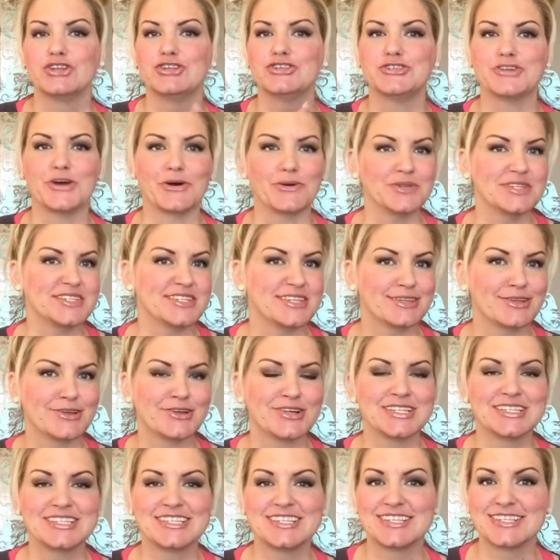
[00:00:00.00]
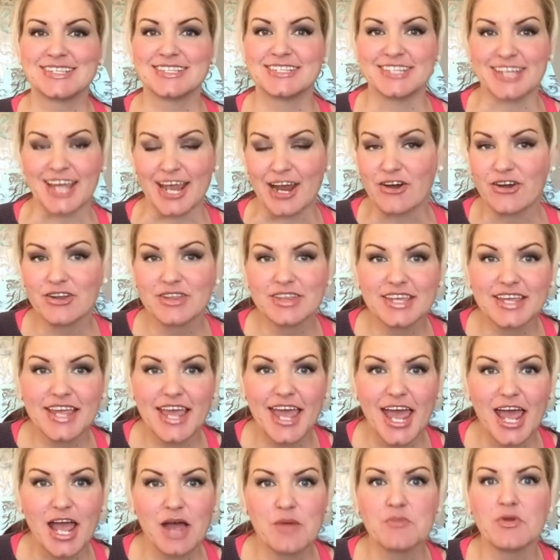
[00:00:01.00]
Don't sit there and stare at the
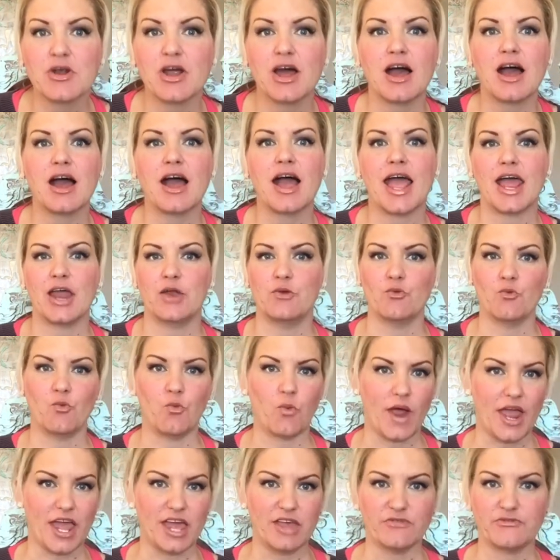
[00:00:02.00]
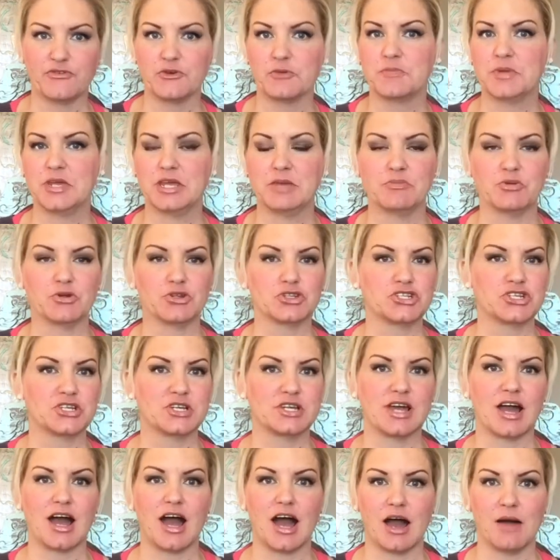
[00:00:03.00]
camera and wait for people to
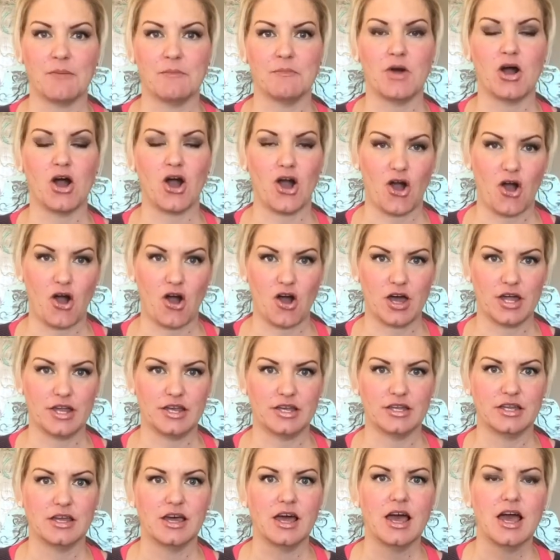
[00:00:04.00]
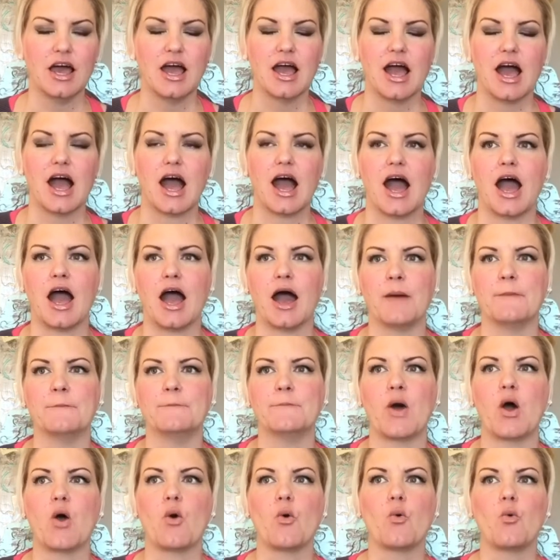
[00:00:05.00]
come
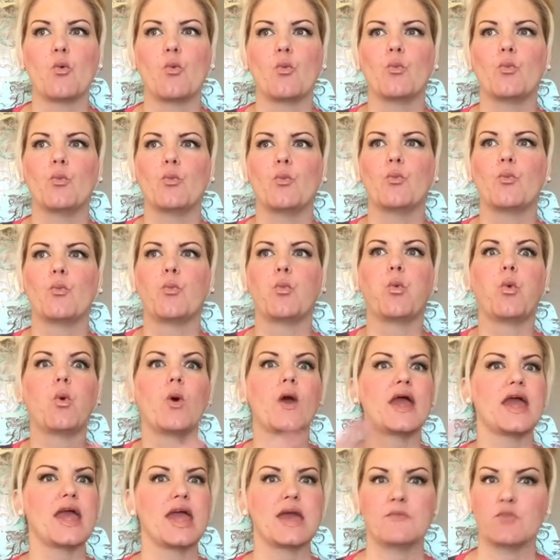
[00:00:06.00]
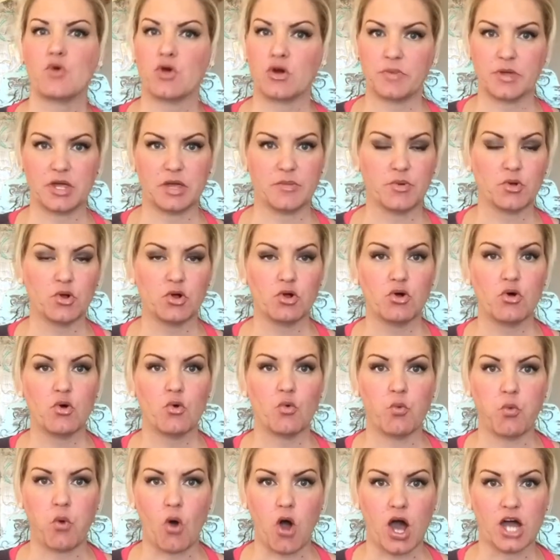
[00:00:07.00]
on. Way more
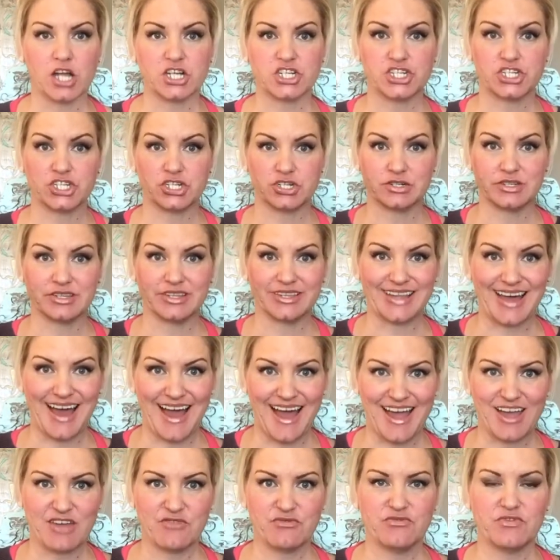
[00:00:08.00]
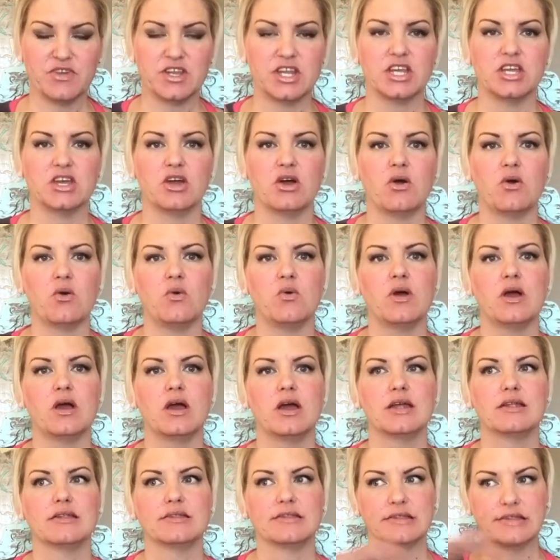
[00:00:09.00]
people watch your live video
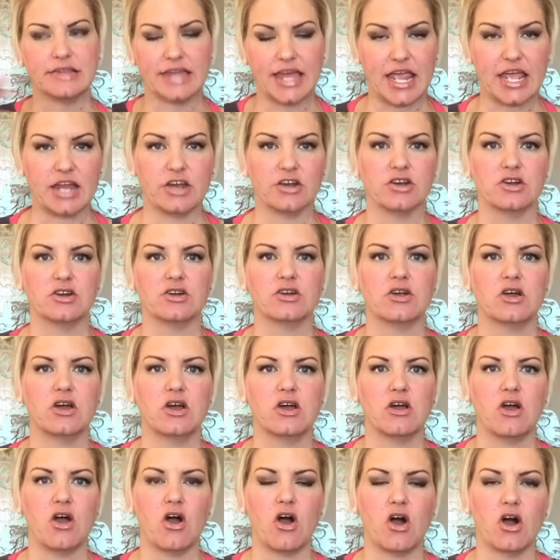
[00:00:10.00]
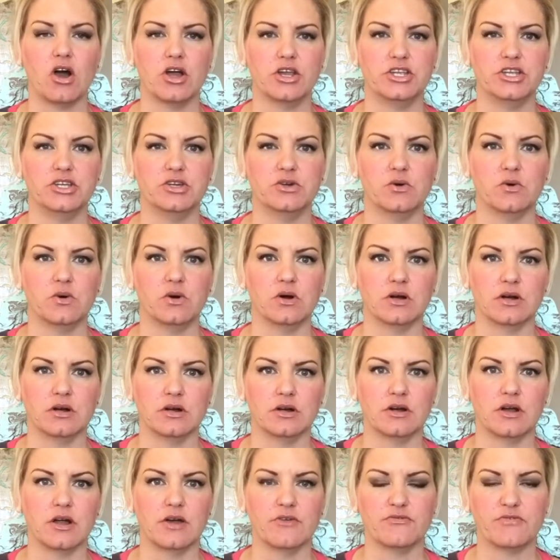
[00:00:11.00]
later on
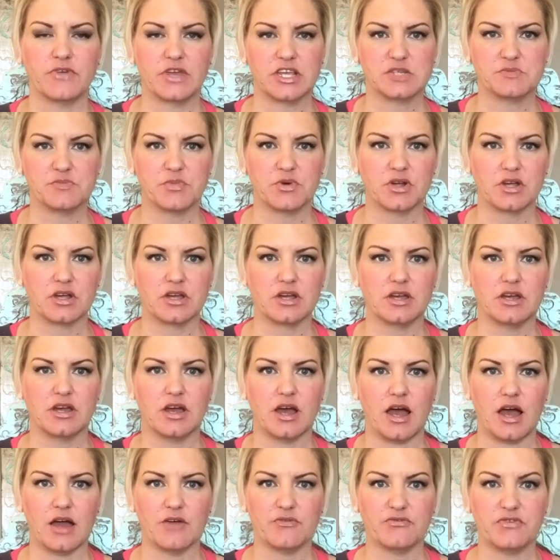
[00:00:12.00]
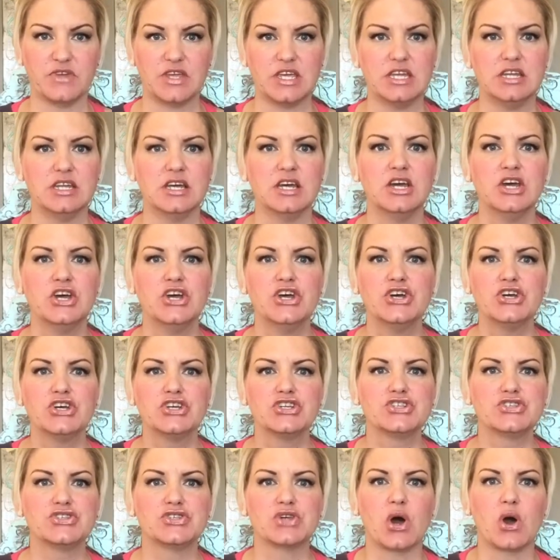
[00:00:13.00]
your Facebook feed.
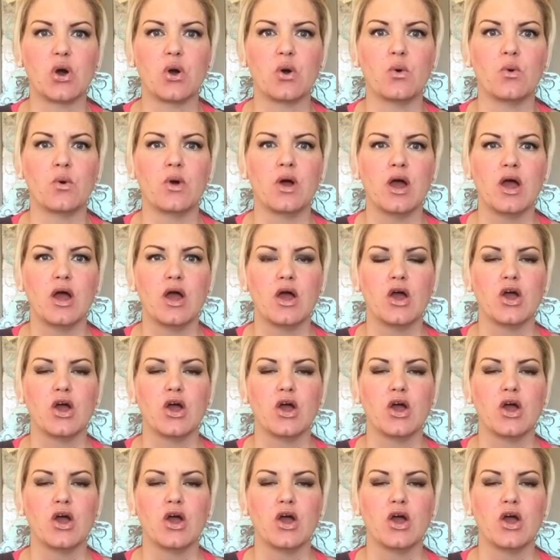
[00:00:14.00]
So